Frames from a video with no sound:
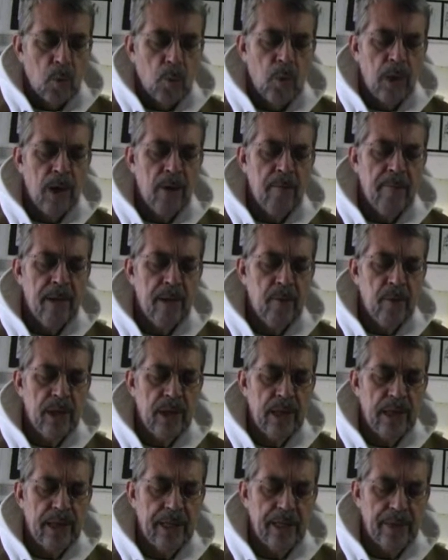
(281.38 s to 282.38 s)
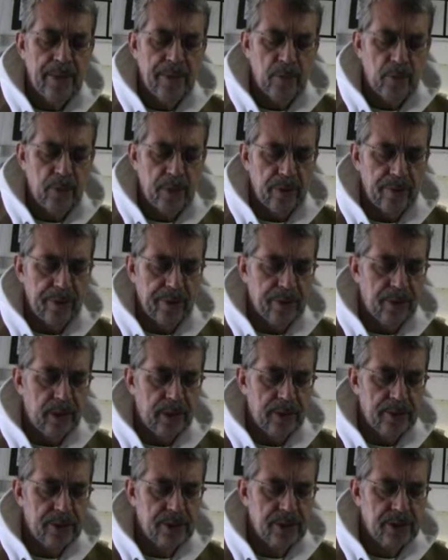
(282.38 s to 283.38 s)
Where may we lay the weary
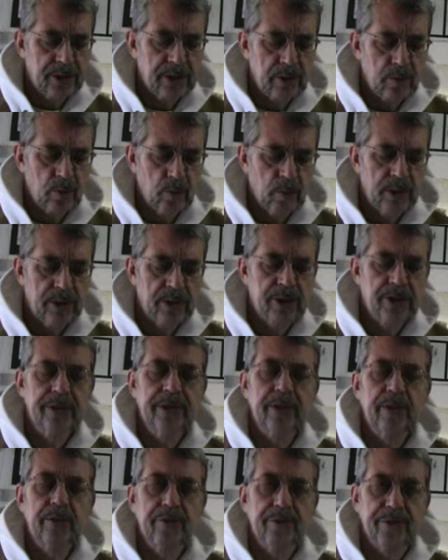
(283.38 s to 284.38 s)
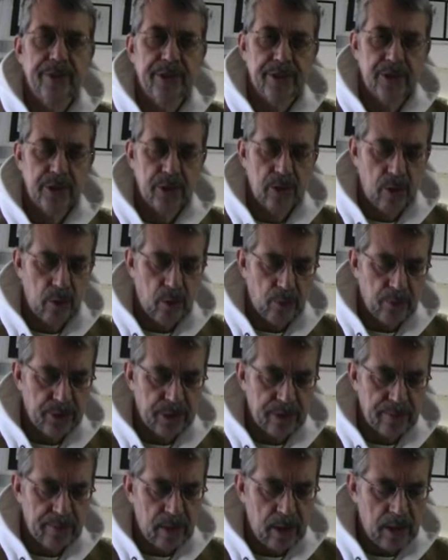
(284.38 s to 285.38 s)
thoughts when stillness
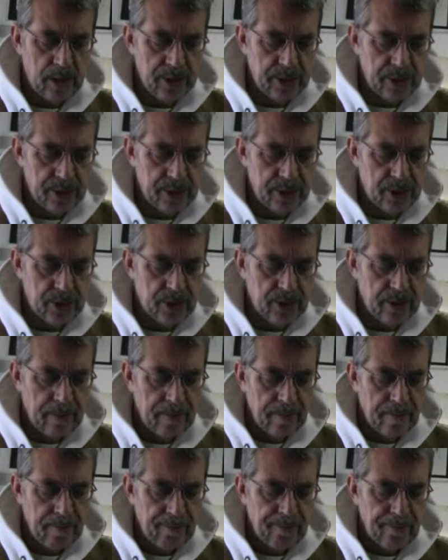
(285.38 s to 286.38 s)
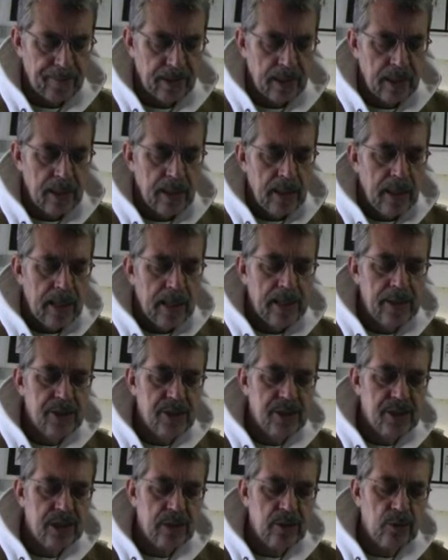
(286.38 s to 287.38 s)
holds them hostage? A
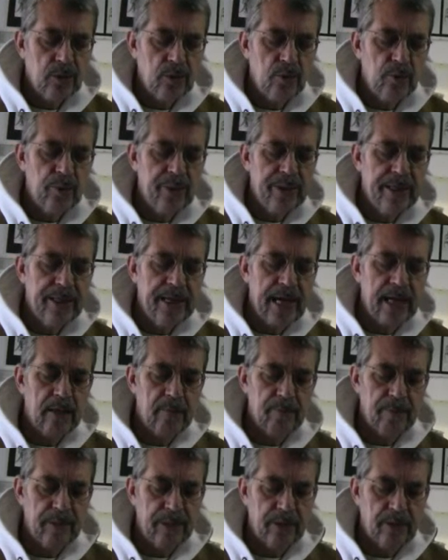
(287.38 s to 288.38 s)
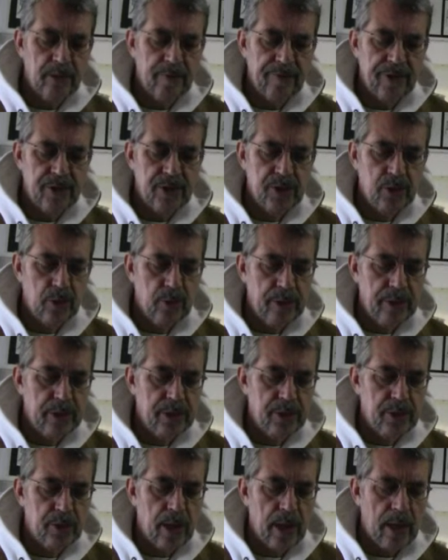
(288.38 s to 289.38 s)
subtle reenactment of
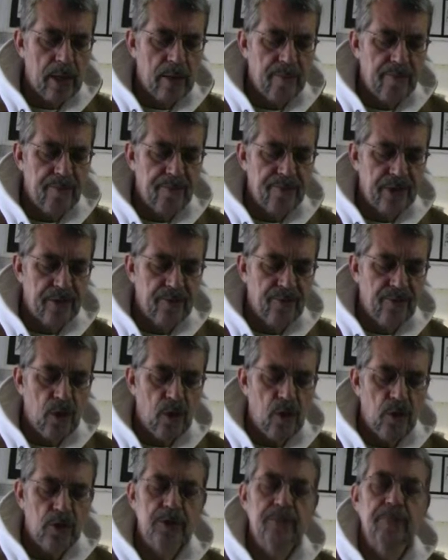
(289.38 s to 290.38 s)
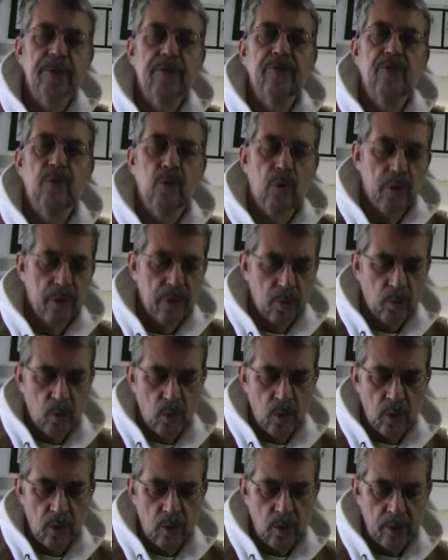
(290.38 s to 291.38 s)
historic triumph that falls before the
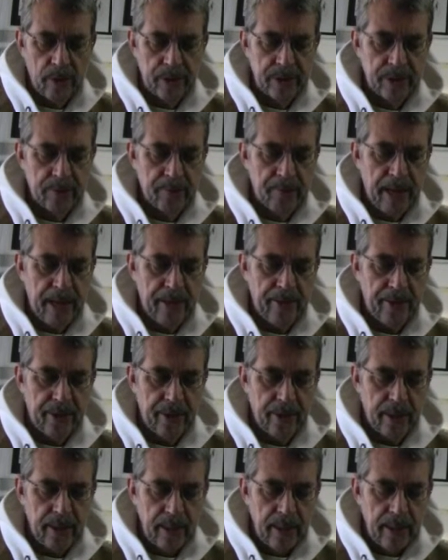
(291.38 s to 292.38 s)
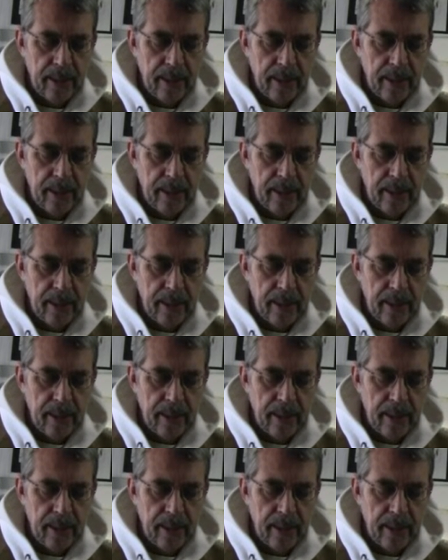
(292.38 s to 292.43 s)
warlord's banner,